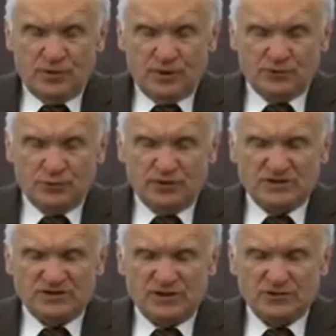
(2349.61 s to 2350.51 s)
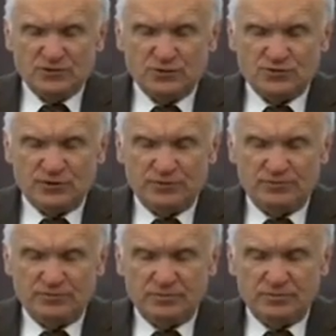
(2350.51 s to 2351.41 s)
And here is one
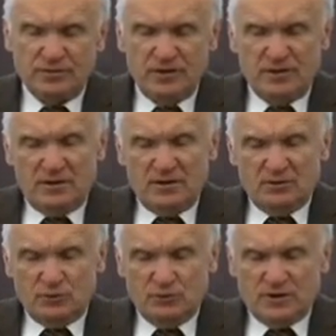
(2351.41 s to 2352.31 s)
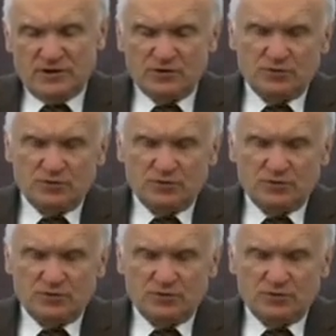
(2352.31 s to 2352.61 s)
more very serious law